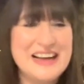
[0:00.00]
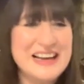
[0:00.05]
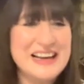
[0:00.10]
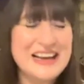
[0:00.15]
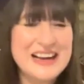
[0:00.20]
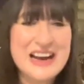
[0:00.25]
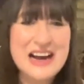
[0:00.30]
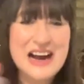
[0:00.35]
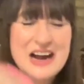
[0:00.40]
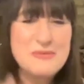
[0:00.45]

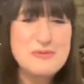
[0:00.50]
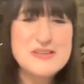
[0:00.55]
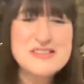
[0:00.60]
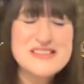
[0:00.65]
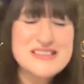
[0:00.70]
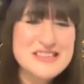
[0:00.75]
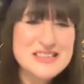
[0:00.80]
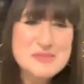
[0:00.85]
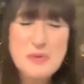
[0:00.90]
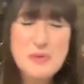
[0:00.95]
Like I
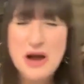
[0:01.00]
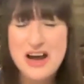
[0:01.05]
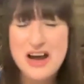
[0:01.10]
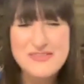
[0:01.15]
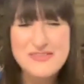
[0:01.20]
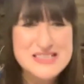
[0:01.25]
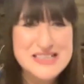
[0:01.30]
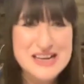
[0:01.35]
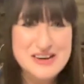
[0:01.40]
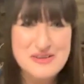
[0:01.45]
wasn't just part
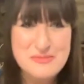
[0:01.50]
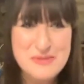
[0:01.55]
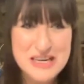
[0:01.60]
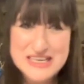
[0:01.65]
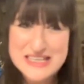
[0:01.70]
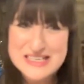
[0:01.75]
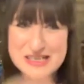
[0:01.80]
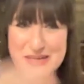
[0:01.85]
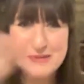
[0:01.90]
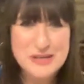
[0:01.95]
of a ceremony
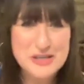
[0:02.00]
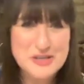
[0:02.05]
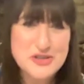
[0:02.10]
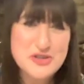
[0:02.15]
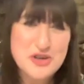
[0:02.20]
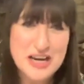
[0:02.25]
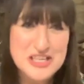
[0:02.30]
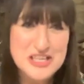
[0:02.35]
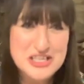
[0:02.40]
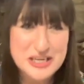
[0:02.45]
because I'm
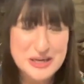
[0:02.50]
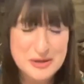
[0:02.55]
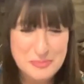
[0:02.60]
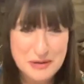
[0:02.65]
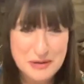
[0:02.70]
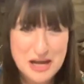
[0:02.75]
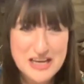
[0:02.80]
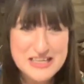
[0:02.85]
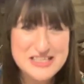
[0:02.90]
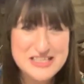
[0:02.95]
contractually
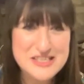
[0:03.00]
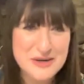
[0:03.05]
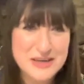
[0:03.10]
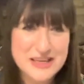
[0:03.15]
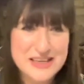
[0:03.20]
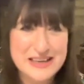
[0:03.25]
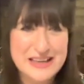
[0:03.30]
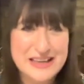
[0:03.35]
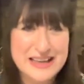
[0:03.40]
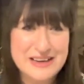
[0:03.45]
obliged so I
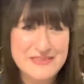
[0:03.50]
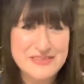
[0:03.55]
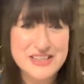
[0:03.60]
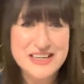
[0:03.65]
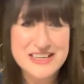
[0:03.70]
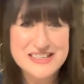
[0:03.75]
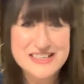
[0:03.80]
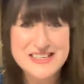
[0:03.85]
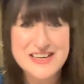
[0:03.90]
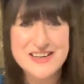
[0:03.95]
can then have a
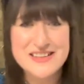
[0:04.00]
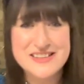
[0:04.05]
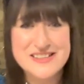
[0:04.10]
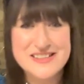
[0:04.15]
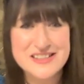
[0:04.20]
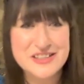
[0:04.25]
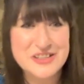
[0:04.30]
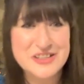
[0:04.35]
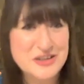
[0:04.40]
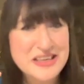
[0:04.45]
nice
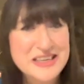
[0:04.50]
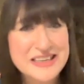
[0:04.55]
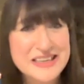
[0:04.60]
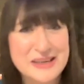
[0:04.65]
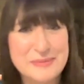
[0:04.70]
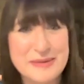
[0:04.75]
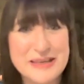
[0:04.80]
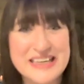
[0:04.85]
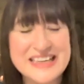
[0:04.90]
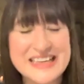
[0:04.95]
dance and a drink
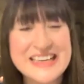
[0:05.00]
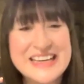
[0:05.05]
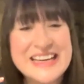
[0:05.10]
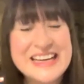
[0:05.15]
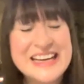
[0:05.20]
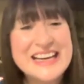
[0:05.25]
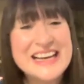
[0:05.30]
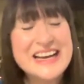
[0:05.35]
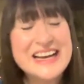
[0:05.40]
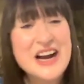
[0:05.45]
in a minute.
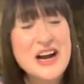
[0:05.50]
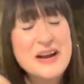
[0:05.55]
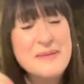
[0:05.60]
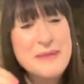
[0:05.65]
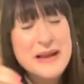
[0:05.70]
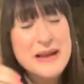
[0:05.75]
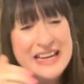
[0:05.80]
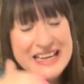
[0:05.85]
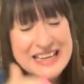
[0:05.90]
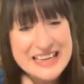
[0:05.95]
Like I'm
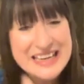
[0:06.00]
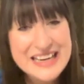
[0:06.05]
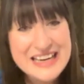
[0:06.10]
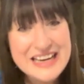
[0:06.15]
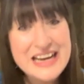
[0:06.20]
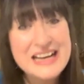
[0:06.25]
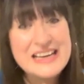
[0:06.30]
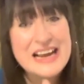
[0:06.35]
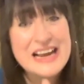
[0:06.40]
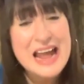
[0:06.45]

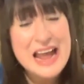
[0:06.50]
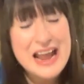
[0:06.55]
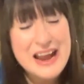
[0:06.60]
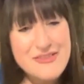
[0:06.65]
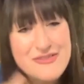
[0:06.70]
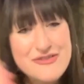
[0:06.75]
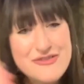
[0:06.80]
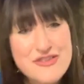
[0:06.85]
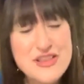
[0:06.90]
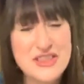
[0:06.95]
here, and
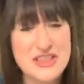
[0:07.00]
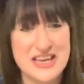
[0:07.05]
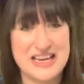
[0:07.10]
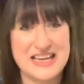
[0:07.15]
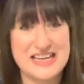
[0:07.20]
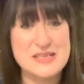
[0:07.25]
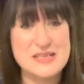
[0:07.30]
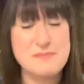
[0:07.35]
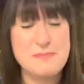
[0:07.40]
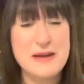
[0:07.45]

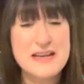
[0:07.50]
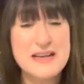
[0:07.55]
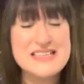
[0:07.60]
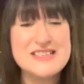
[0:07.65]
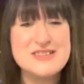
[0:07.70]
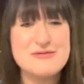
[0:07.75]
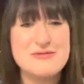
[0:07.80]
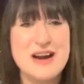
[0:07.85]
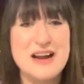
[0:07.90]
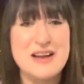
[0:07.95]
everything is
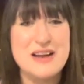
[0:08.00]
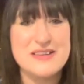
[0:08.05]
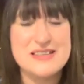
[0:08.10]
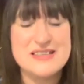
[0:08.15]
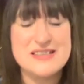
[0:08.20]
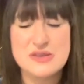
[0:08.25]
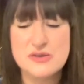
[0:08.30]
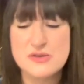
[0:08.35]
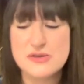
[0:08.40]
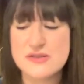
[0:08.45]
based around
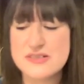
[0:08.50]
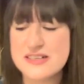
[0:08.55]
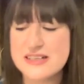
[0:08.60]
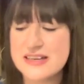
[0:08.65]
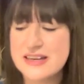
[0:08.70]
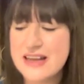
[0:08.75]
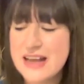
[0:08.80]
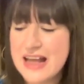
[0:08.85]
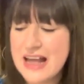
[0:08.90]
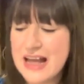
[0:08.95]
these thoughts,
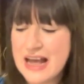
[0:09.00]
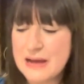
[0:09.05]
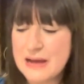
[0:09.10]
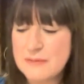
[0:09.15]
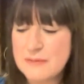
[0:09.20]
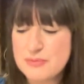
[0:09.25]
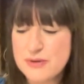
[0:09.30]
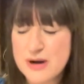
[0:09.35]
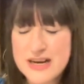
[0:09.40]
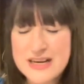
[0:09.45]
and
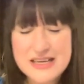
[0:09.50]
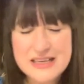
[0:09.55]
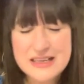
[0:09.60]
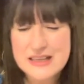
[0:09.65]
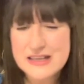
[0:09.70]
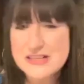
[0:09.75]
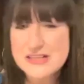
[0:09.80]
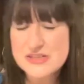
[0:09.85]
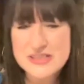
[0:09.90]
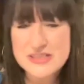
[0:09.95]
breaking
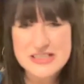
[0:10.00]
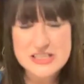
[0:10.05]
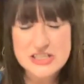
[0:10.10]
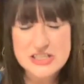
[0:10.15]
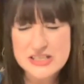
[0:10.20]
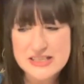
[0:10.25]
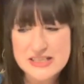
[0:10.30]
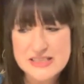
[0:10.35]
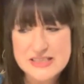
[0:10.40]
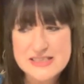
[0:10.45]
those
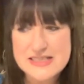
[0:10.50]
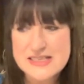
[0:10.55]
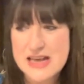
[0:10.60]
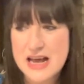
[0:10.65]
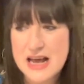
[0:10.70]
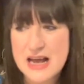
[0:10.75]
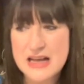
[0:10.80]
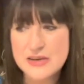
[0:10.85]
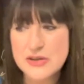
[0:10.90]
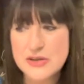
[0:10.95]
traditions,
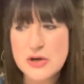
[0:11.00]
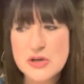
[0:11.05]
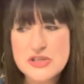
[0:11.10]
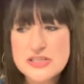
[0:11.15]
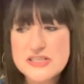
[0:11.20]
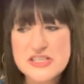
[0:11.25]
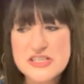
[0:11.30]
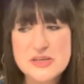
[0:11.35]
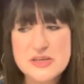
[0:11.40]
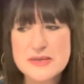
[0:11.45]
not
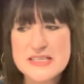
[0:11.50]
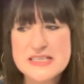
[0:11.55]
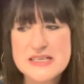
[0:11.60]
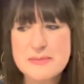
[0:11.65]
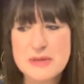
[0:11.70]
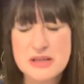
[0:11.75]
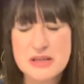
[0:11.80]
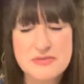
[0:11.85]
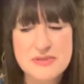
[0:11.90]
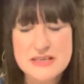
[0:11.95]
just doing
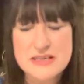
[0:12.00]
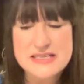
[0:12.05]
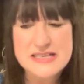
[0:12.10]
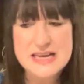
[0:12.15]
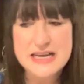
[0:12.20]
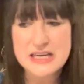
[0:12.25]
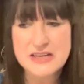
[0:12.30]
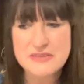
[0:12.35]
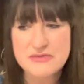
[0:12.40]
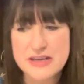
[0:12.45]
something for the
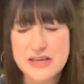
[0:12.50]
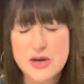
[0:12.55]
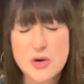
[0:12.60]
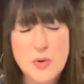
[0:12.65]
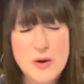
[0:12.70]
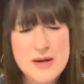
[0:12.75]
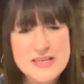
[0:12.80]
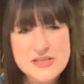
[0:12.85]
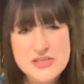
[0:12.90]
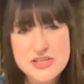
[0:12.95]
sake of it,
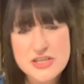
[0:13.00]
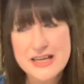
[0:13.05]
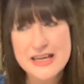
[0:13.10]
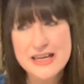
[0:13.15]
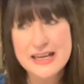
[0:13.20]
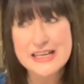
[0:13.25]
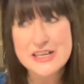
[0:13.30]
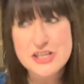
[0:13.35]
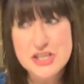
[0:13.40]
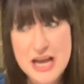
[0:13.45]

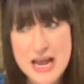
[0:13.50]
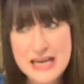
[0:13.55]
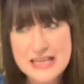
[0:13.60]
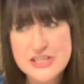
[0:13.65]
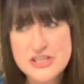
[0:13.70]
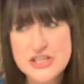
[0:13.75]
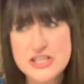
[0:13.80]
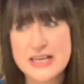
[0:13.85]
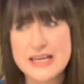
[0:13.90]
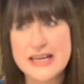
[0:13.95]
questioning it,
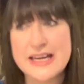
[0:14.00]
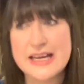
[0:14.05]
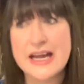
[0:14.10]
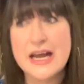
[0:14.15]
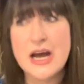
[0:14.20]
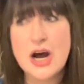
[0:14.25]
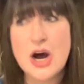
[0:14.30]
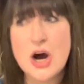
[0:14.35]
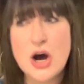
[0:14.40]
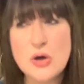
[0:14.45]
challenging it,
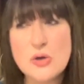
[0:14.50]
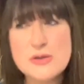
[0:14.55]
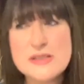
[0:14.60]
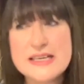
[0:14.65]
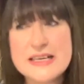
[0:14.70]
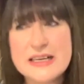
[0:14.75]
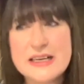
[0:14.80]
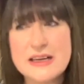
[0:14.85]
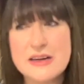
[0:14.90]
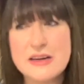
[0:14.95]

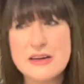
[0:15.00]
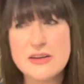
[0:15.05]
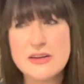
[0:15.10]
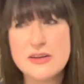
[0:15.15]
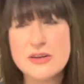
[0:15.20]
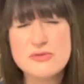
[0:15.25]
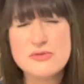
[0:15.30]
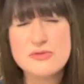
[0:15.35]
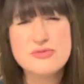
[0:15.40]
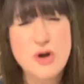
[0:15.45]
holding
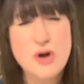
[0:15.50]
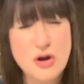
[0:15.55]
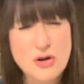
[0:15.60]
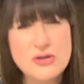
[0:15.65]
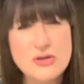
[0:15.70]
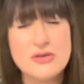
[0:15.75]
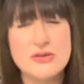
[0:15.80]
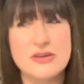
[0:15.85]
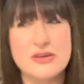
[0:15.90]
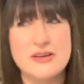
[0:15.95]
the
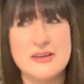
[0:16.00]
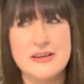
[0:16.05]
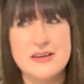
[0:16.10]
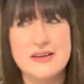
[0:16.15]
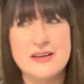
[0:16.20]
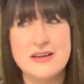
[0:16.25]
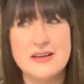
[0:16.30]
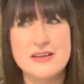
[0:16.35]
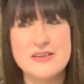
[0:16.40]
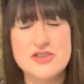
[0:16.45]
wrong
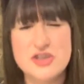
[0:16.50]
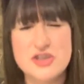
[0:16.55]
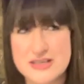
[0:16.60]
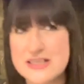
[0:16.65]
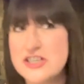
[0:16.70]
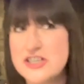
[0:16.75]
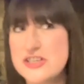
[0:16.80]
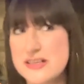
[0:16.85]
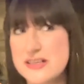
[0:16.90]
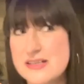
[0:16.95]

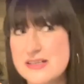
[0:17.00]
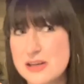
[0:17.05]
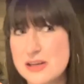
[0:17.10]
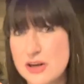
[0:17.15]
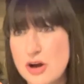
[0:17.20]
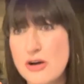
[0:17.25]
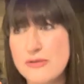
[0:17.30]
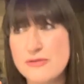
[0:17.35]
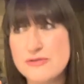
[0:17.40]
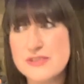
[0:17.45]
traditions
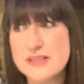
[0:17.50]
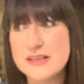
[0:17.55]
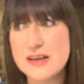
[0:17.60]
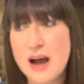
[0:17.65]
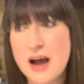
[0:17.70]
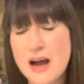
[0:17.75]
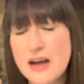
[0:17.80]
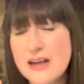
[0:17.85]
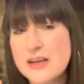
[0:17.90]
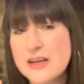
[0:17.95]
aloft and
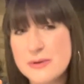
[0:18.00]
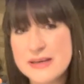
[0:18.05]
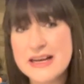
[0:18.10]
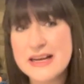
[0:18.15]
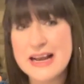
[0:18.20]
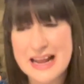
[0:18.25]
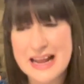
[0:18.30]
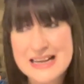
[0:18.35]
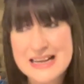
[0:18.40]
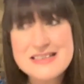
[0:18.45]
arguing
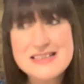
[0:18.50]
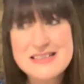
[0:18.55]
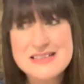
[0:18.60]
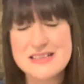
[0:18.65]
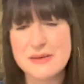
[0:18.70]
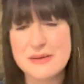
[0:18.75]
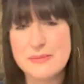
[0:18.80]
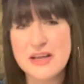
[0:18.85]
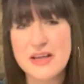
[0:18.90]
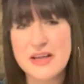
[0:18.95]
against
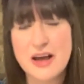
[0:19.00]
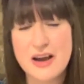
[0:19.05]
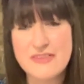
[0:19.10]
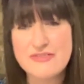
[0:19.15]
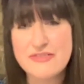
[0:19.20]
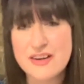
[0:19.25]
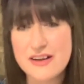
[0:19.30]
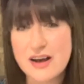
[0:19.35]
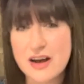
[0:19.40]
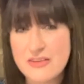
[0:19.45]
them. I
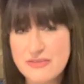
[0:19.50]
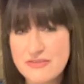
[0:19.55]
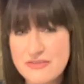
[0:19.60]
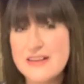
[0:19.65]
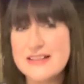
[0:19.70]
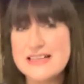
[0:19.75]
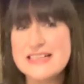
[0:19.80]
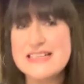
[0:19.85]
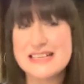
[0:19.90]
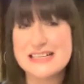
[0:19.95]

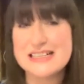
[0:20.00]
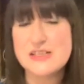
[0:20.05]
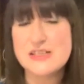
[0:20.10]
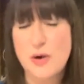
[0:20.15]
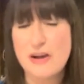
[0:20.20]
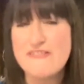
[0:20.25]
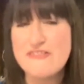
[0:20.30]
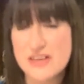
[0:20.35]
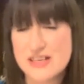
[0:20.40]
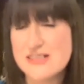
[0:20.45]
find these things
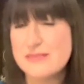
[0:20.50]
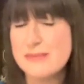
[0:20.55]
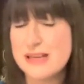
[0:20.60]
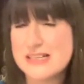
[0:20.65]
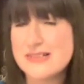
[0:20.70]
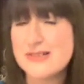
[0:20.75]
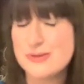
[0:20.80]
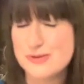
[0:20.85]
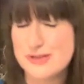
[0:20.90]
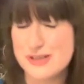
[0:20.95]
quite
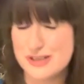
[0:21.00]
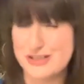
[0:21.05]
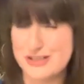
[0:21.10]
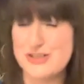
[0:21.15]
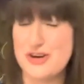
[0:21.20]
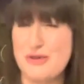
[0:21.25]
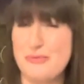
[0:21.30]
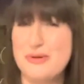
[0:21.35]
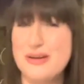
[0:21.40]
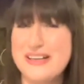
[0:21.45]
fundamental to the
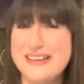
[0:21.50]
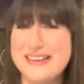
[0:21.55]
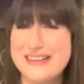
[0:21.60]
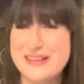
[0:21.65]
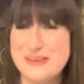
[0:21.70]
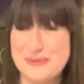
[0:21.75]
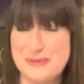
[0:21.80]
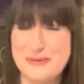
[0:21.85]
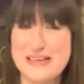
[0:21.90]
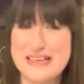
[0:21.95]
job
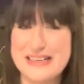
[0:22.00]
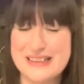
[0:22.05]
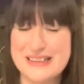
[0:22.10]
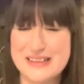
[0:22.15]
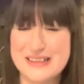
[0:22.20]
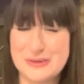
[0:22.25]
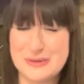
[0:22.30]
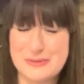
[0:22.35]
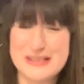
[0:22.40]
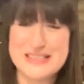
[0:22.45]
that we
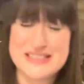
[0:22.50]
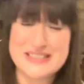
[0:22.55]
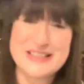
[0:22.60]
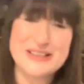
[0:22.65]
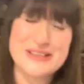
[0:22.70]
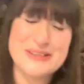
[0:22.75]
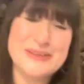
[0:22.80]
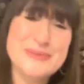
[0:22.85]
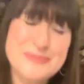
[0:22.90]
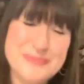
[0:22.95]

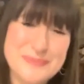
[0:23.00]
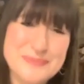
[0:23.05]
do.